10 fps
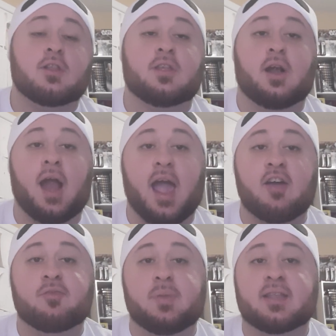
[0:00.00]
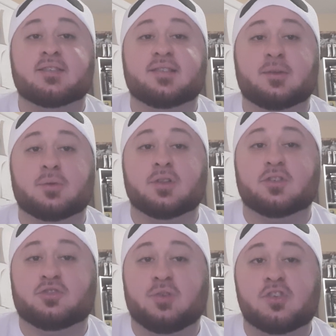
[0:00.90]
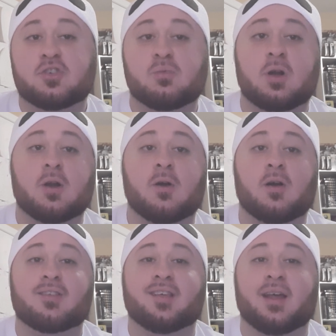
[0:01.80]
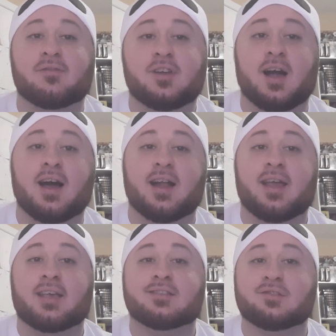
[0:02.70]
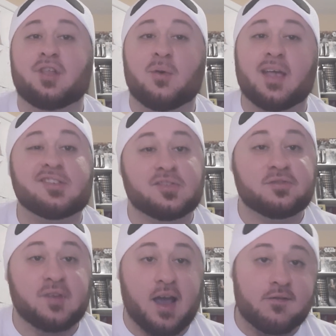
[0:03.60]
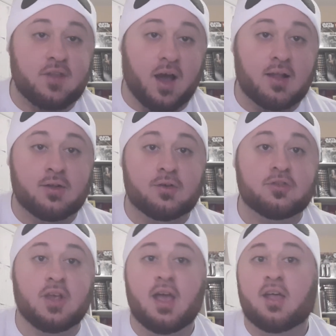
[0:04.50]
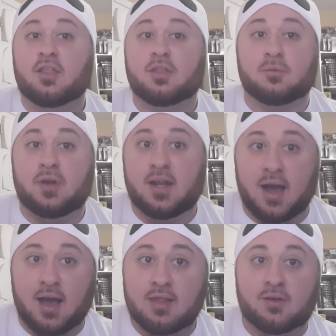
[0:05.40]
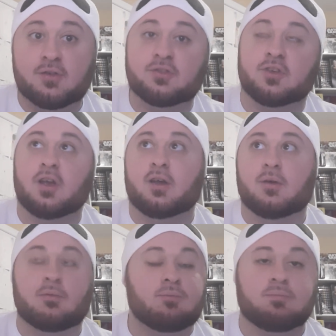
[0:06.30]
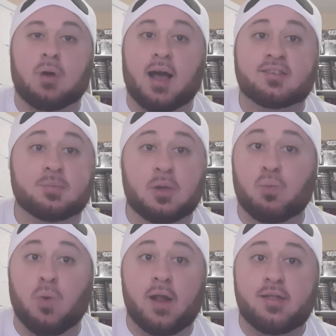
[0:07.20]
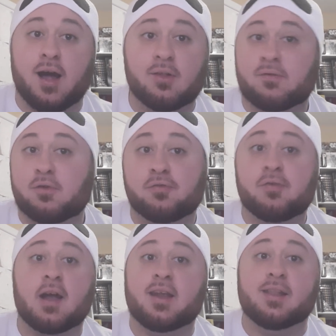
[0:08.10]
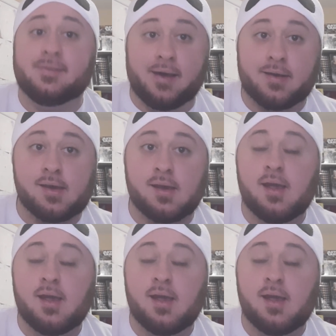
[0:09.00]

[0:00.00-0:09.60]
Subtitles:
there have been Secret Illustration Rare cards that have gone as low as $5, $3, possibly $1 if you're fucking lucky.